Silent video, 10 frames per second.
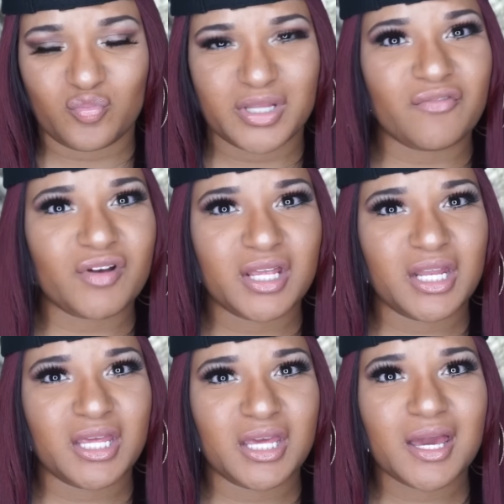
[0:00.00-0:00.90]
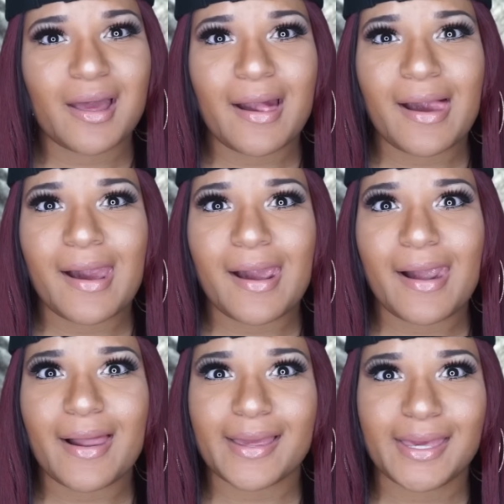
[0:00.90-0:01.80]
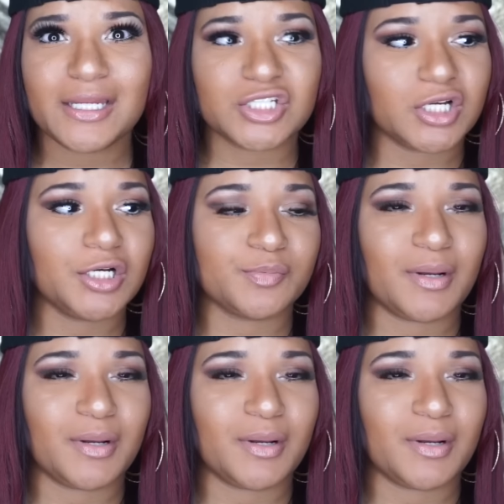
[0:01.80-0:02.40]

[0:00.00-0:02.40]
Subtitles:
Definitely can't judge,